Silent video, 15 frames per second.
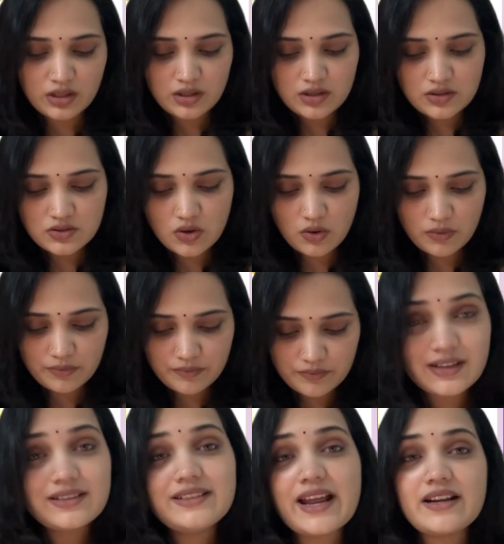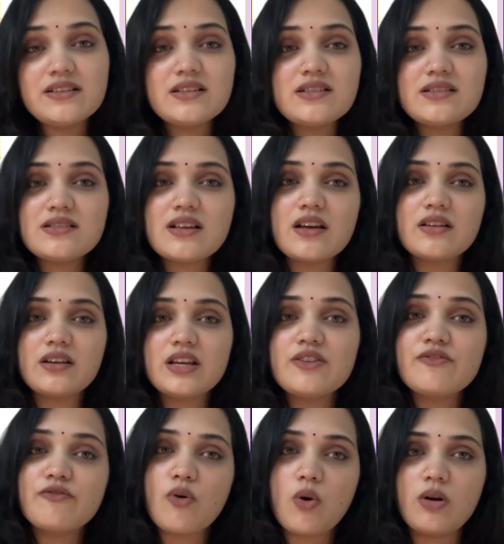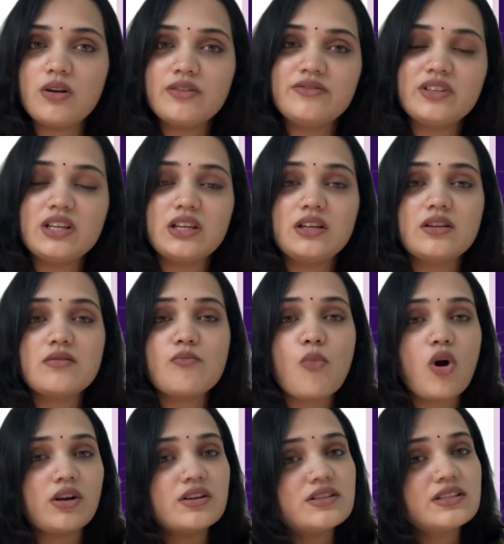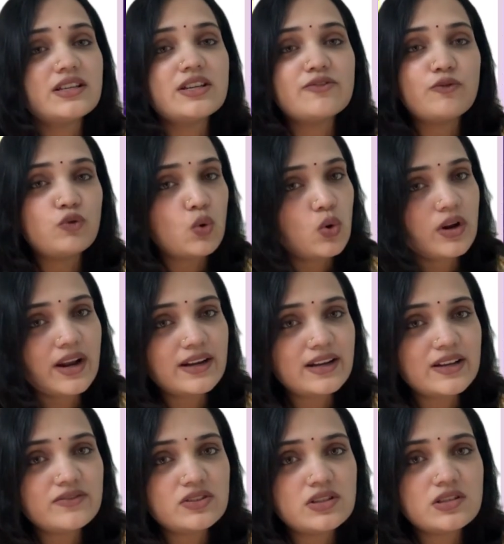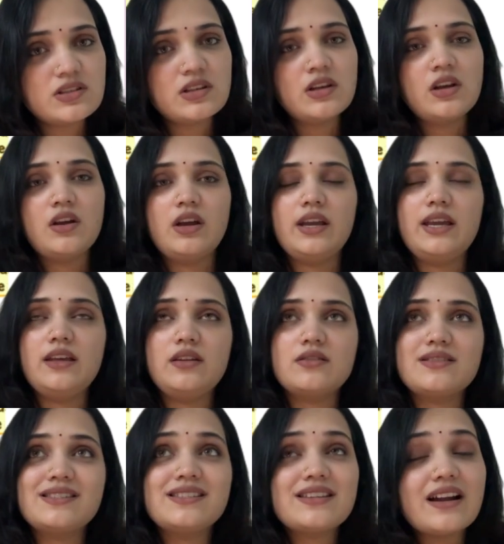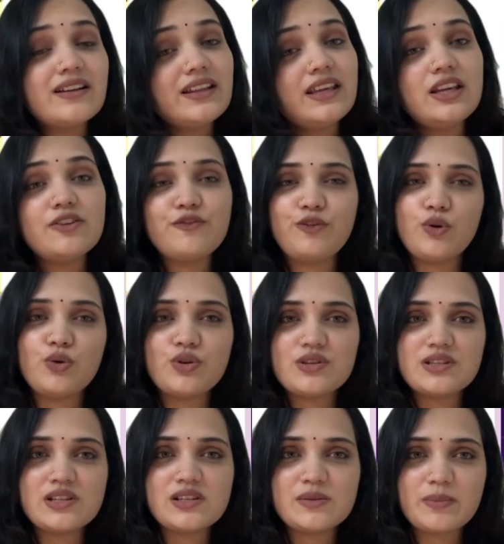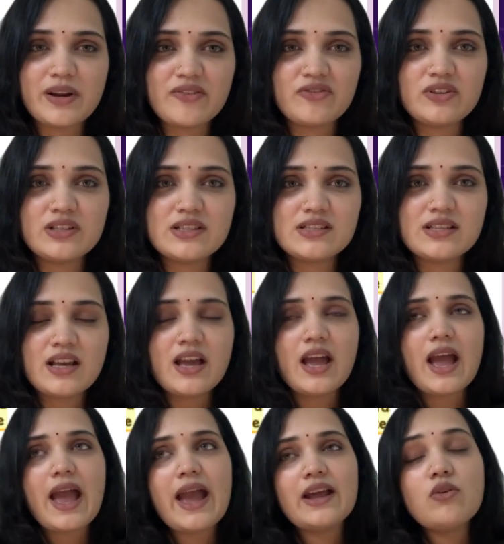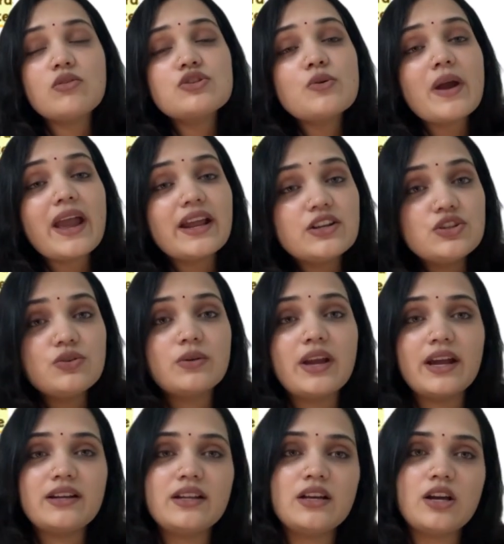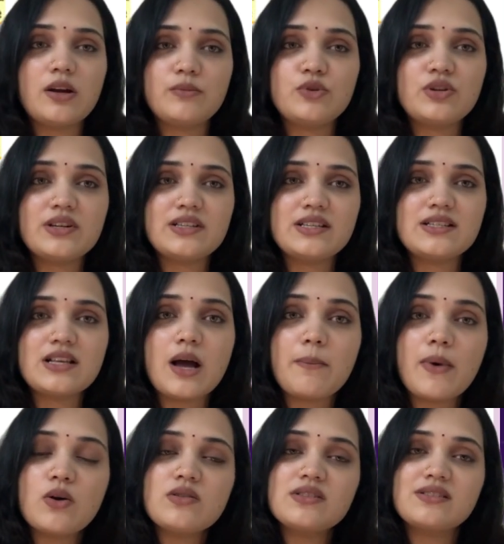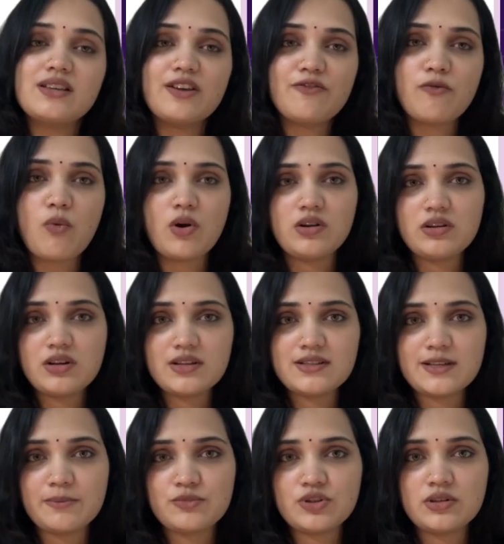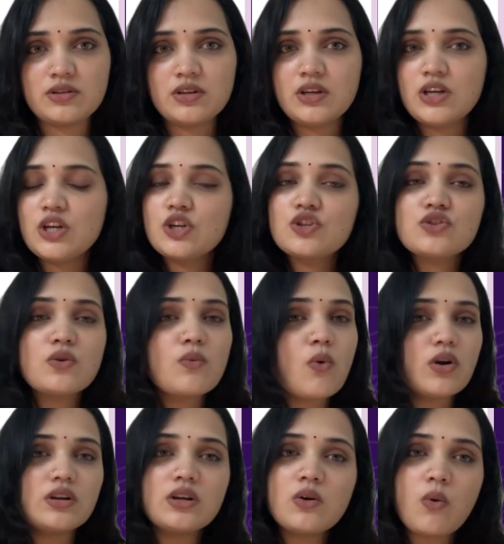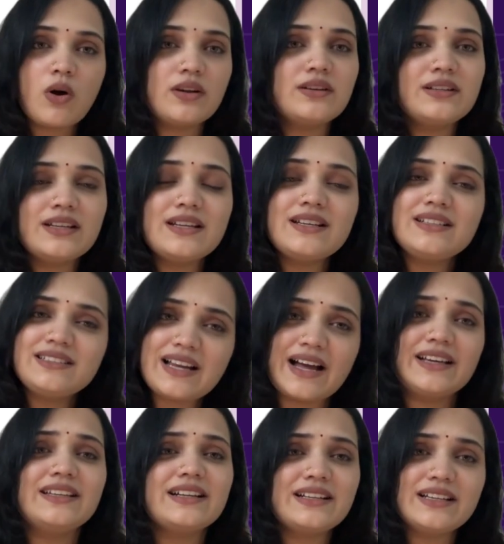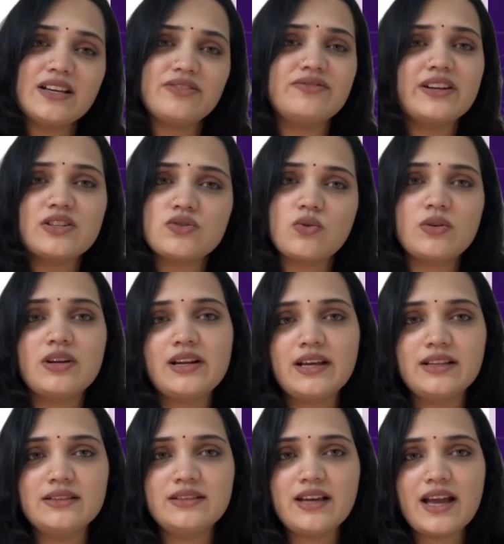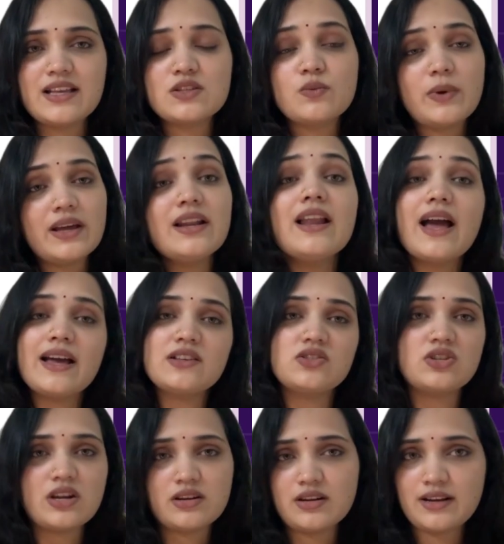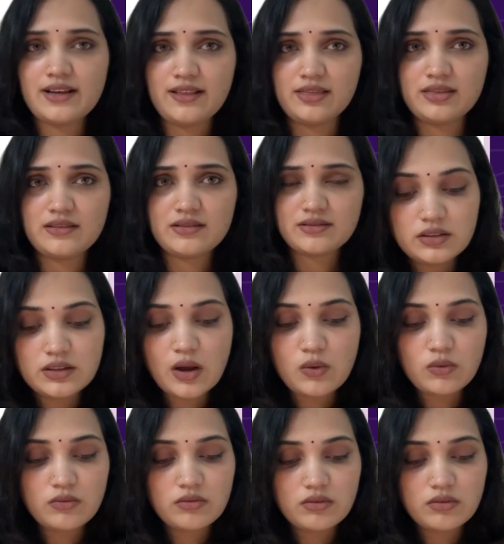So dentists are involved in monitoring fluoride levels, in studying fluorosis prevalence, and also educating communities about safe water consumption. So water quality directly affects oral health as well as general health. Now,